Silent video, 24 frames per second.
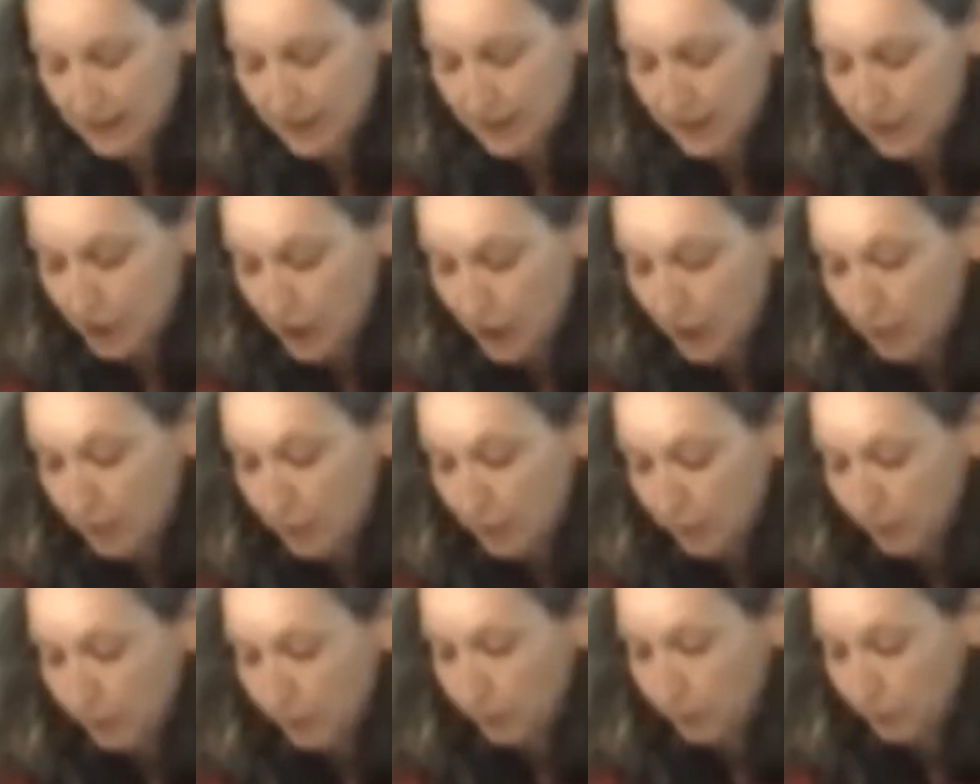
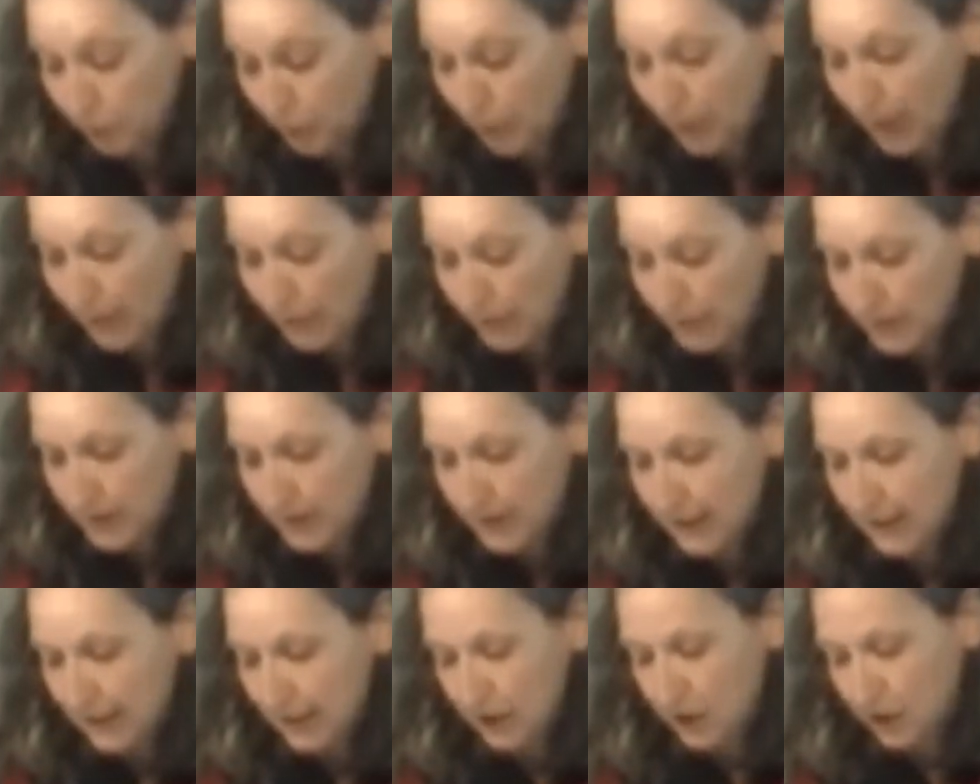chapel grounds
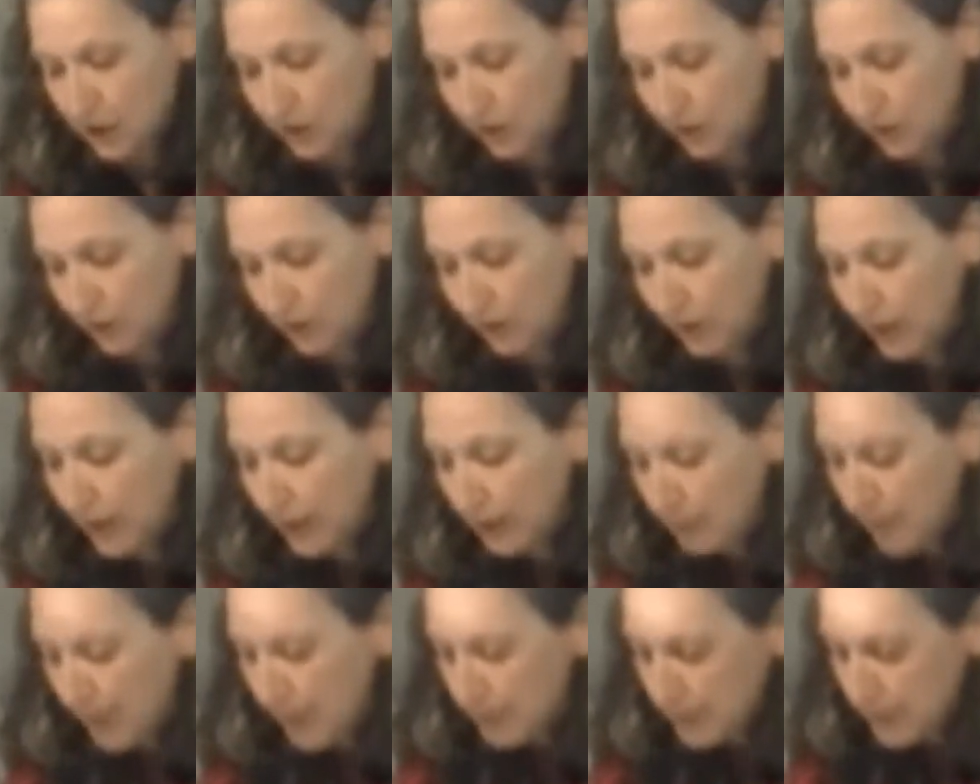attached to
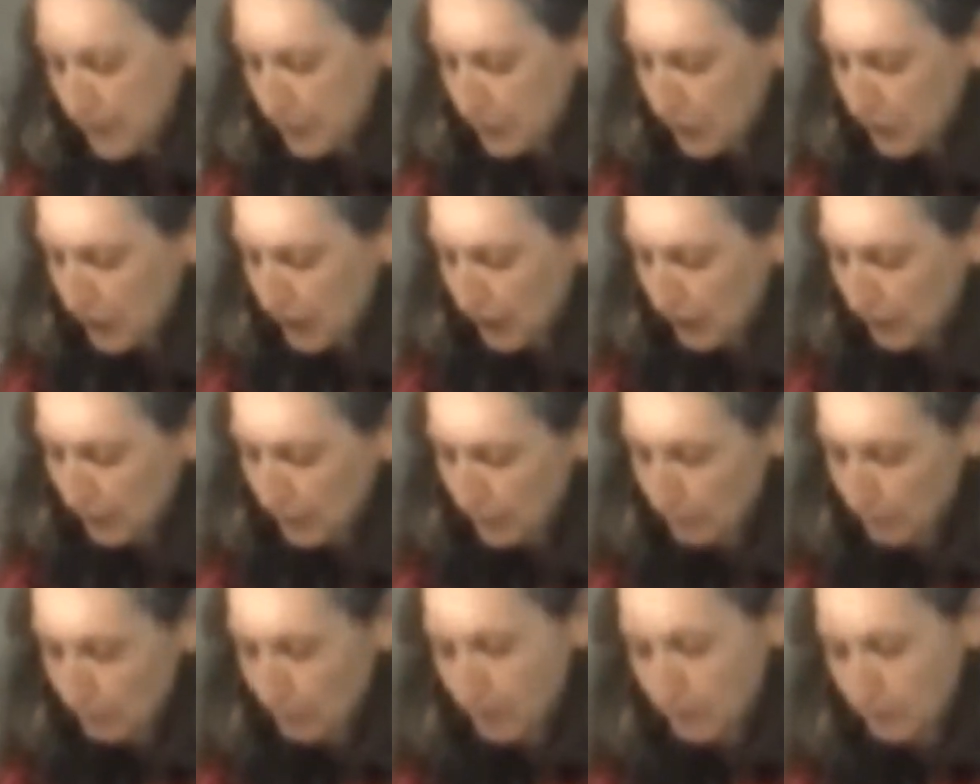Baptist
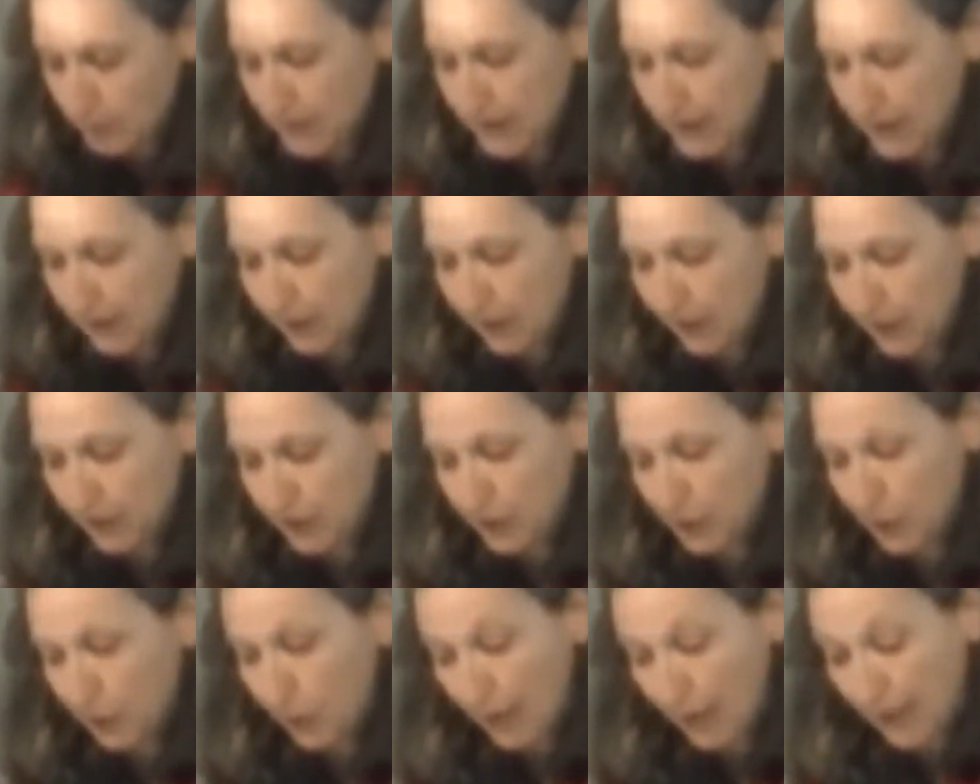chapels, Presbyterians,
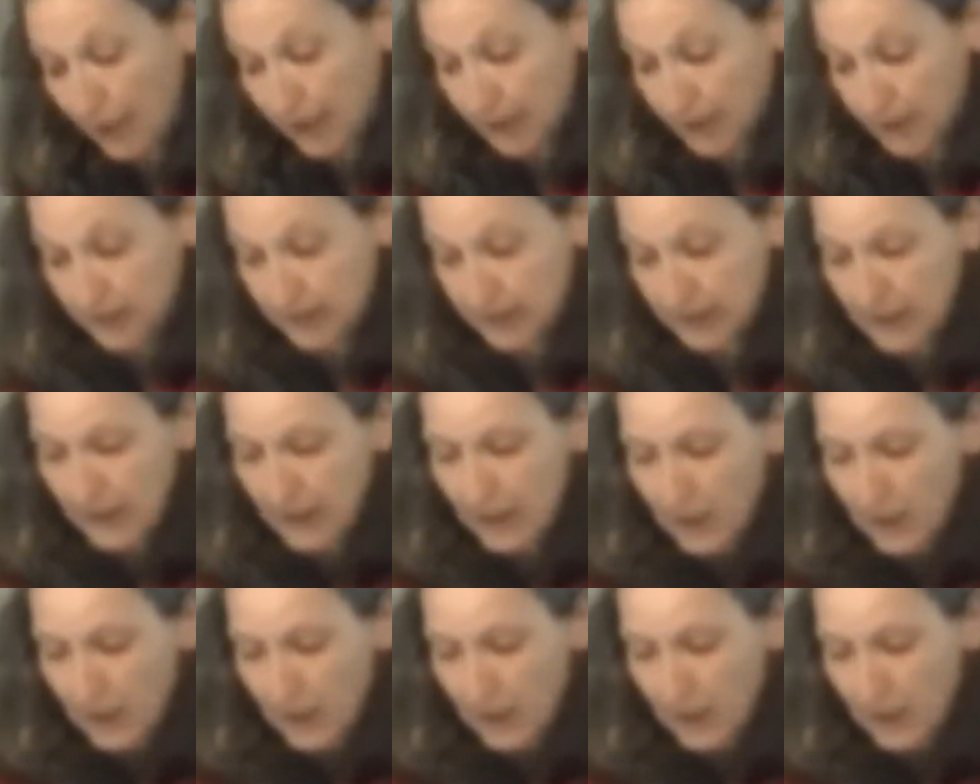Quakers.